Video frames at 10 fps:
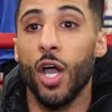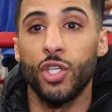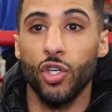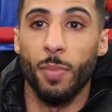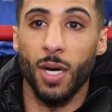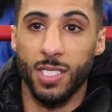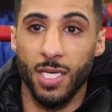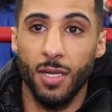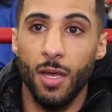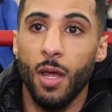I enjoy
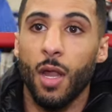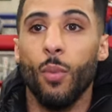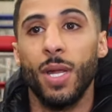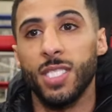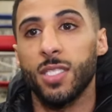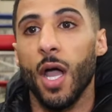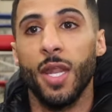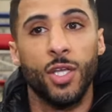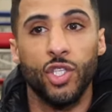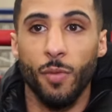boxing. Like when I
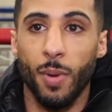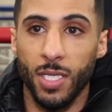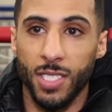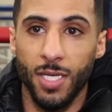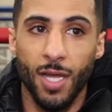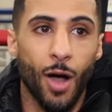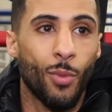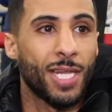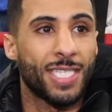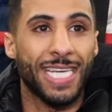started, I enjoyed boxing. I
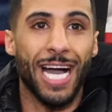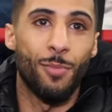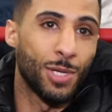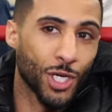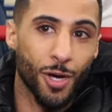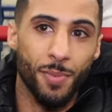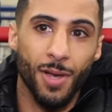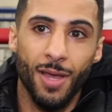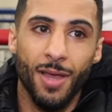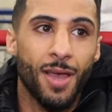wanted to get out my job.
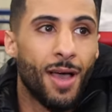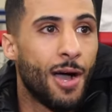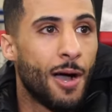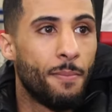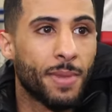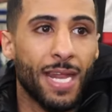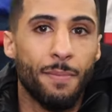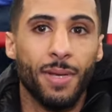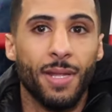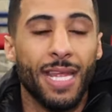Um, then
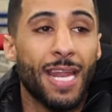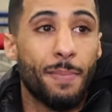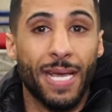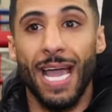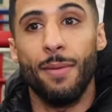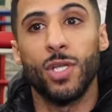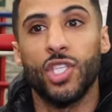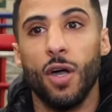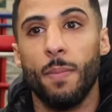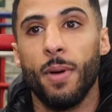it be, then it became my
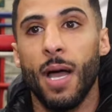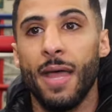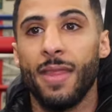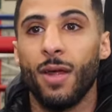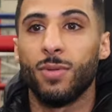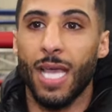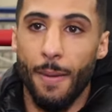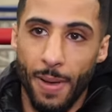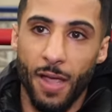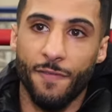job, and then I was
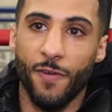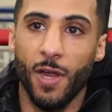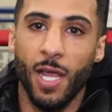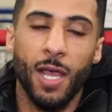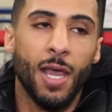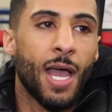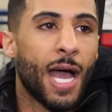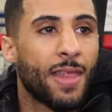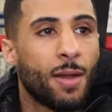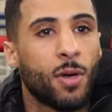getting paid for it.
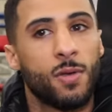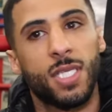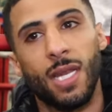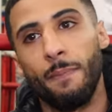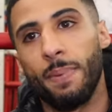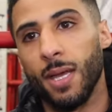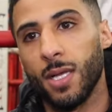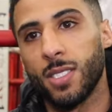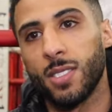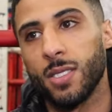And then I'm going to the
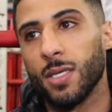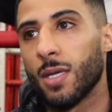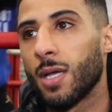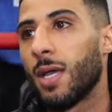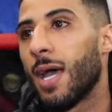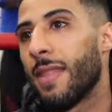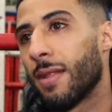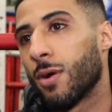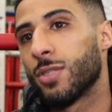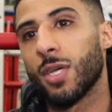Olympics, and
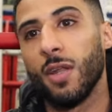then I'm going to